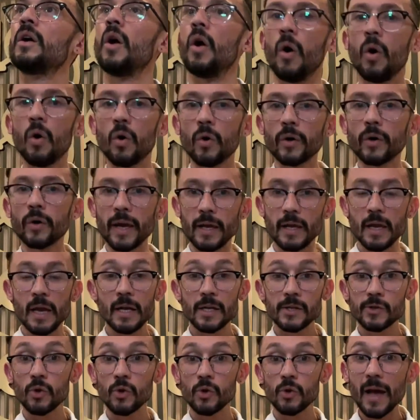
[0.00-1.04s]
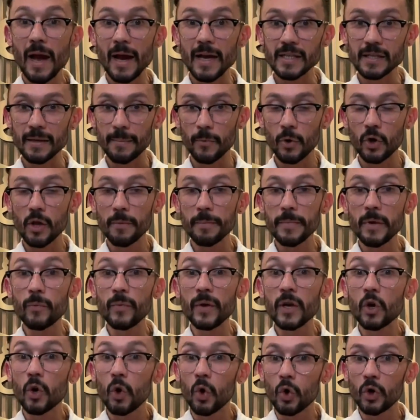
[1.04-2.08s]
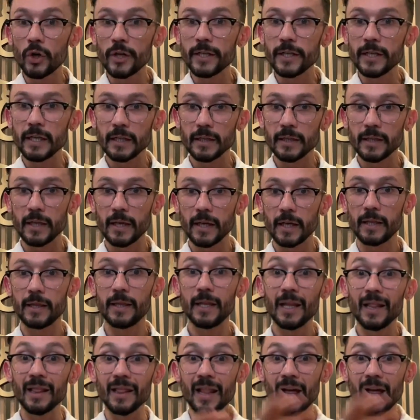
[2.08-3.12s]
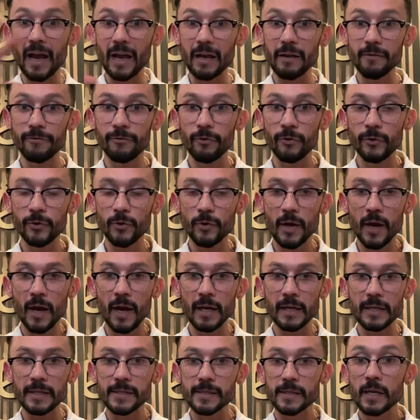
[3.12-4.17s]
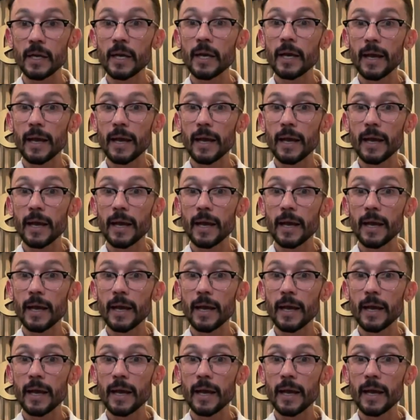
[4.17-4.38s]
Oh, okay. So guys, I'm gonna be recording the live for you guys,